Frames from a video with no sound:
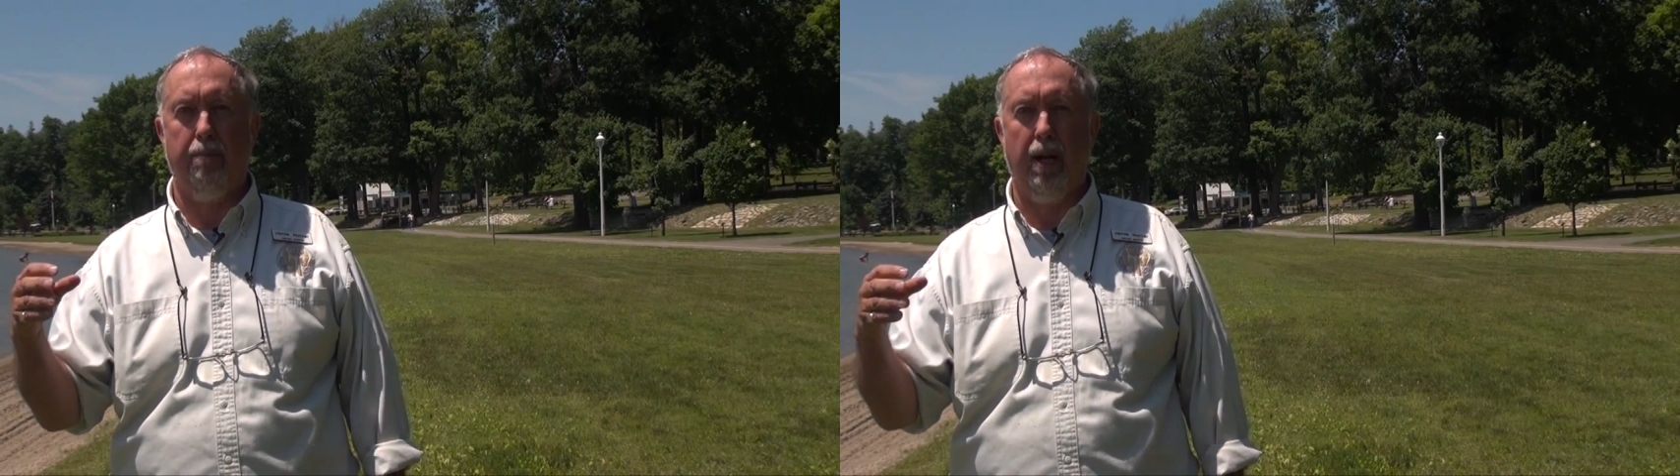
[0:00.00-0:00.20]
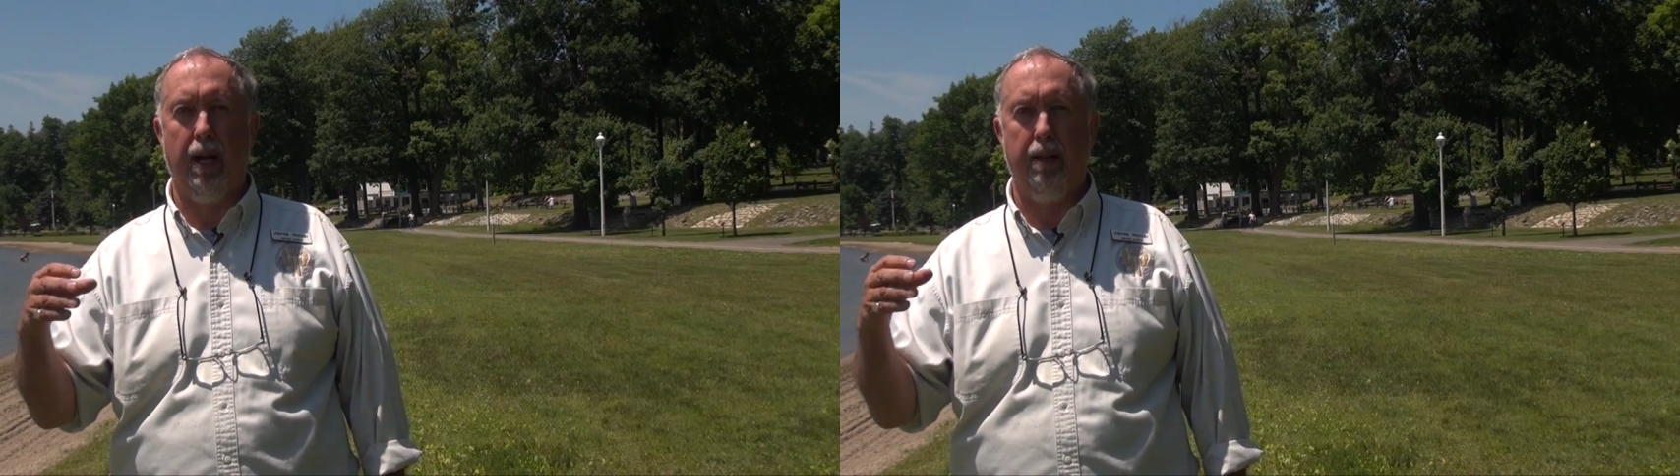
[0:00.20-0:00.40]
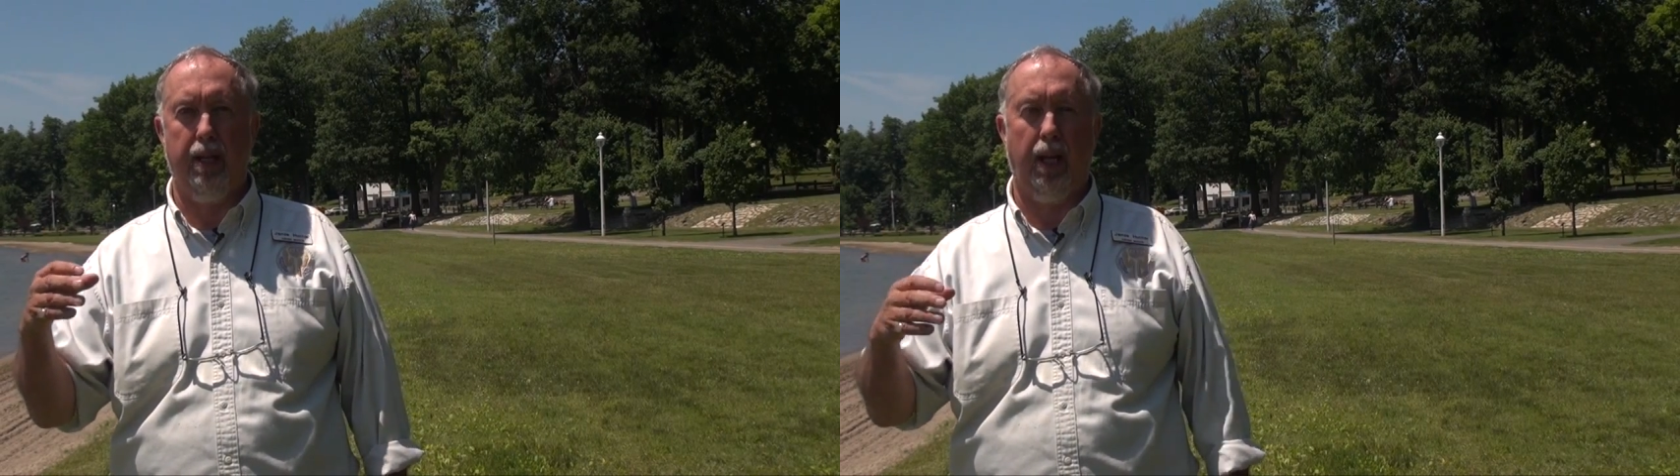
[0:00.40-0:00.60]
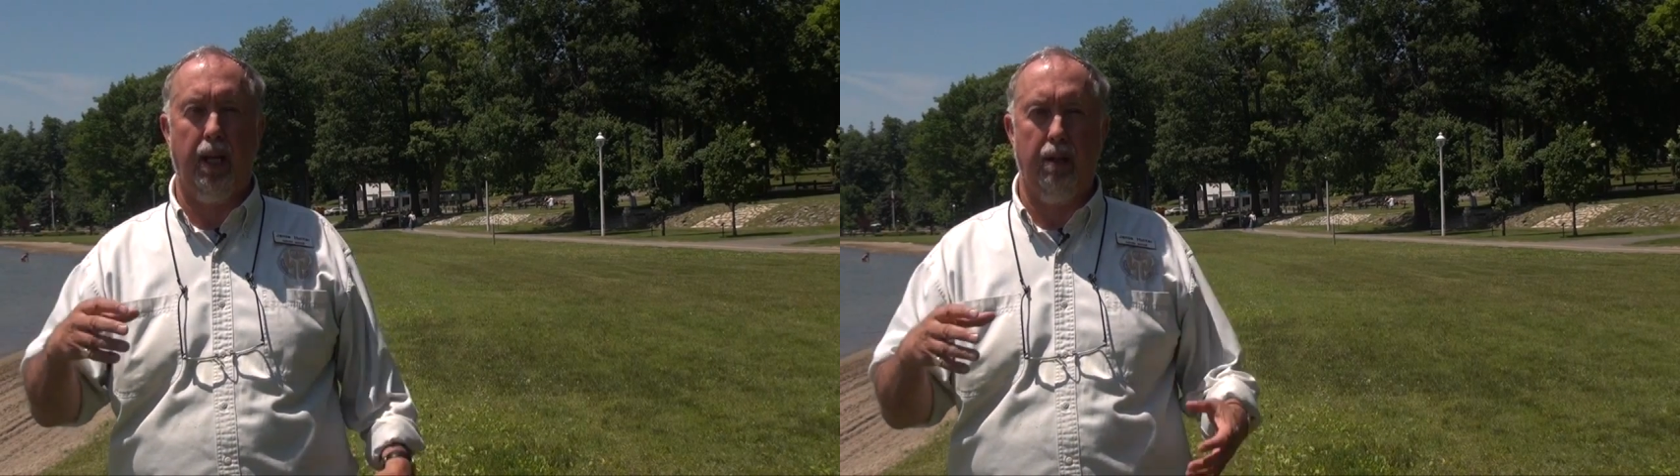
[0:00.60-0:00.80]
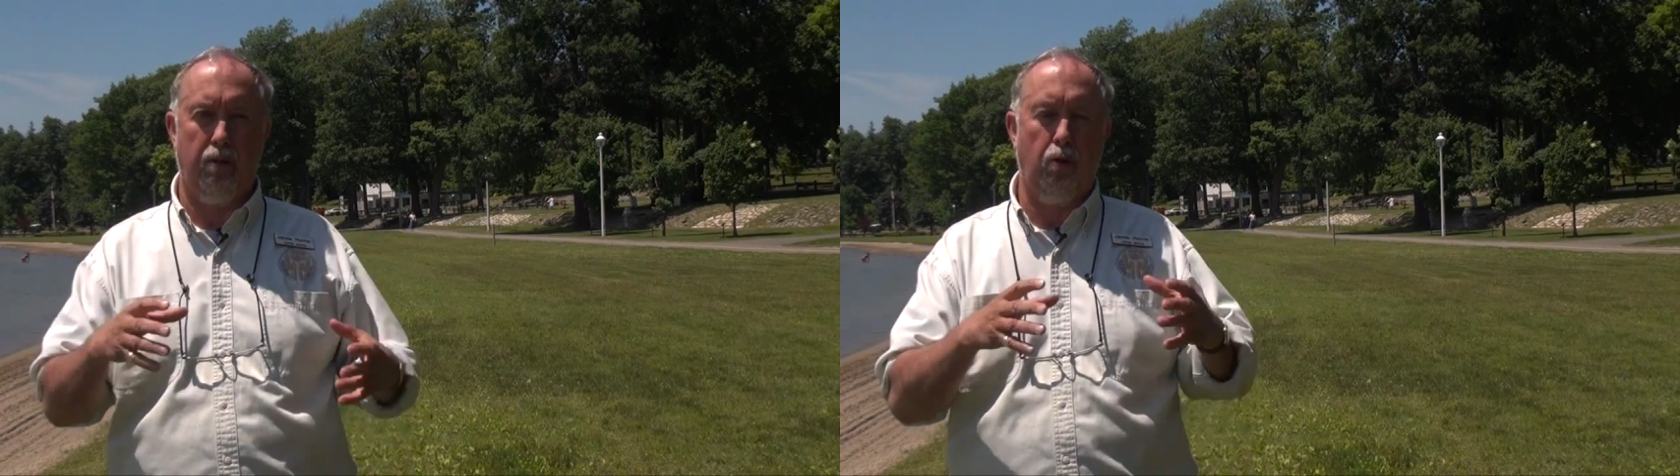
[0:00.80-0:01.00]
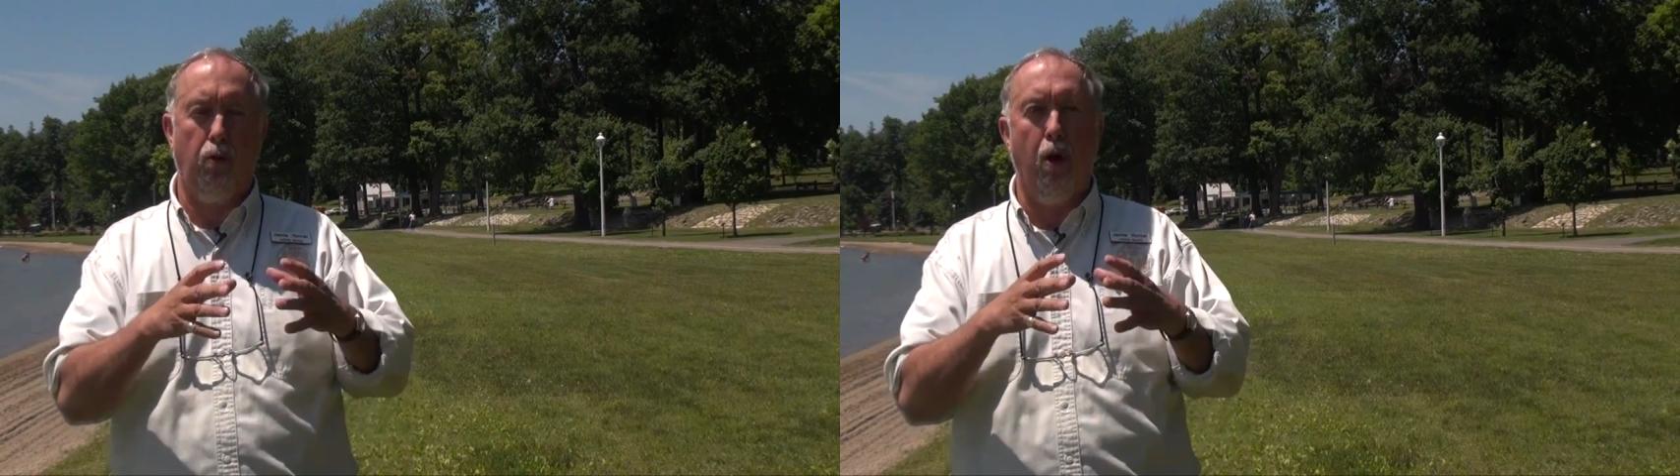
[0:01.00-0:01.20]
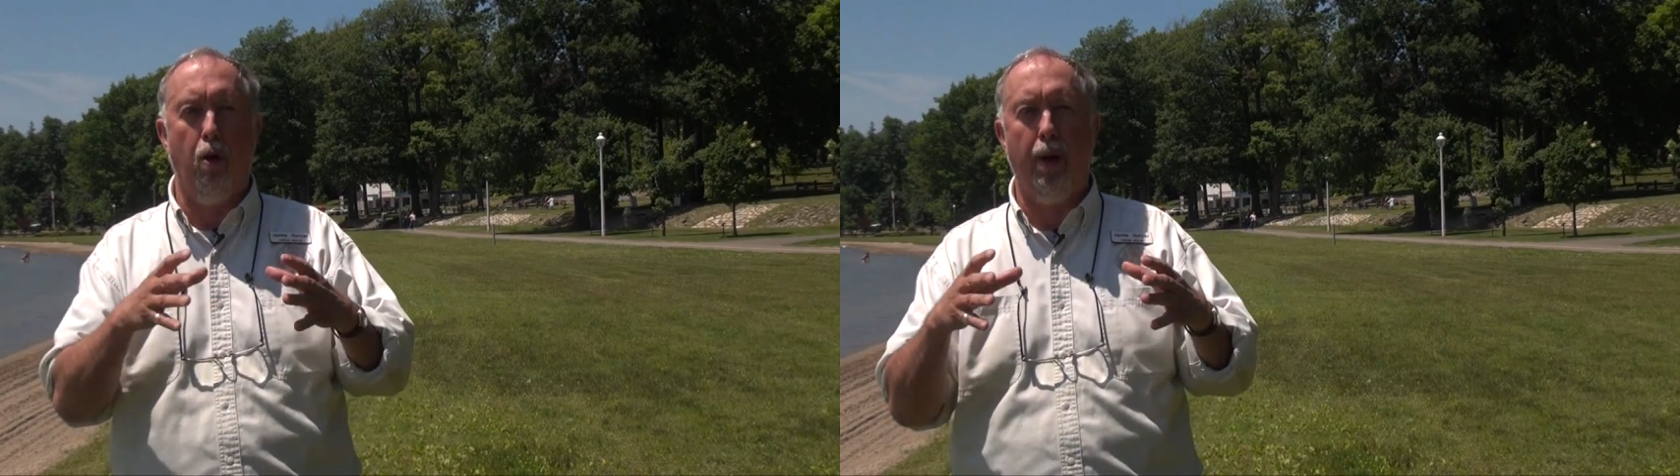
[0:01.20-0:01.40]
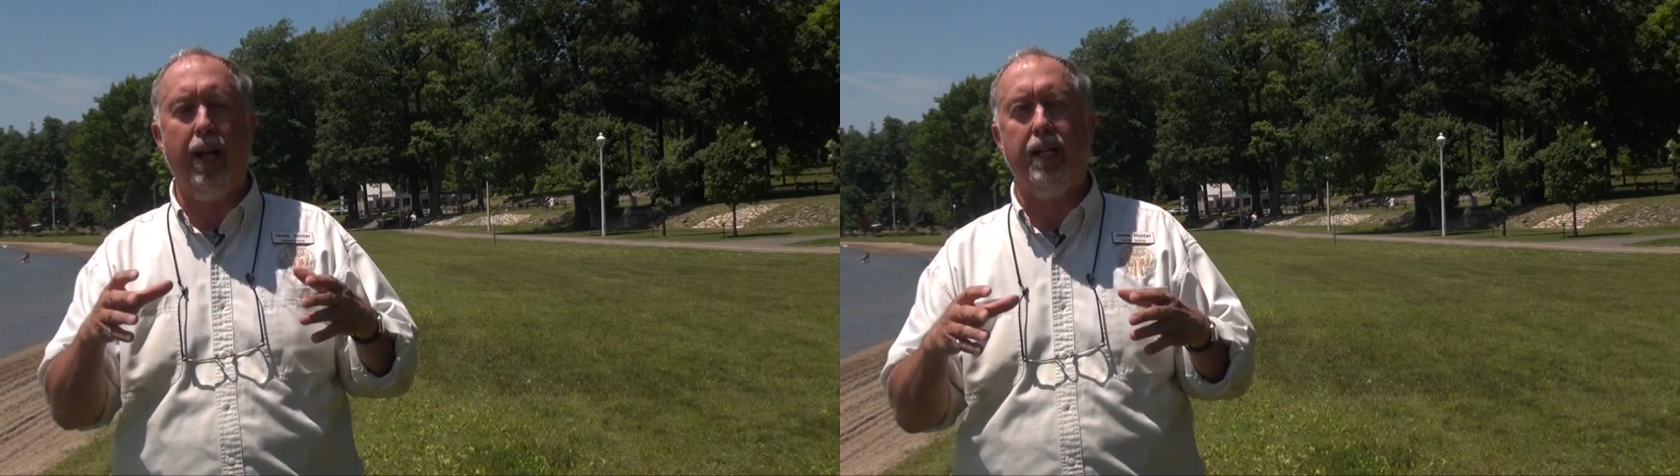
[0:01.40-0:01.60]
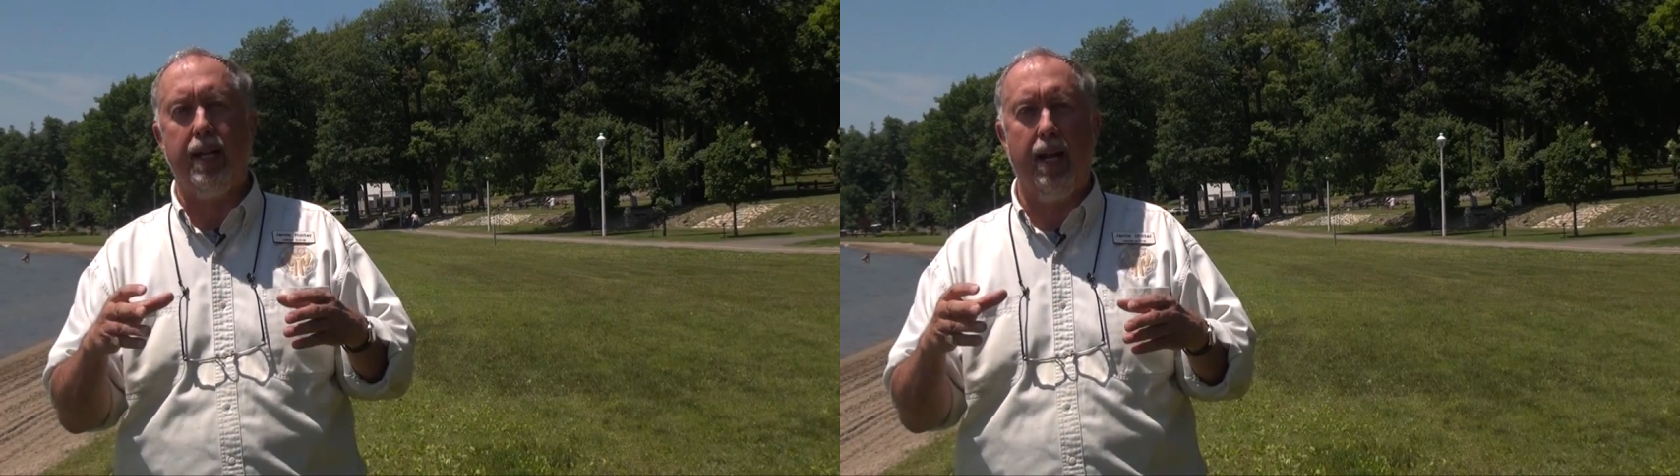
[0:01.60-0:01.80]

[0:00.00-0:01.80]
by the growing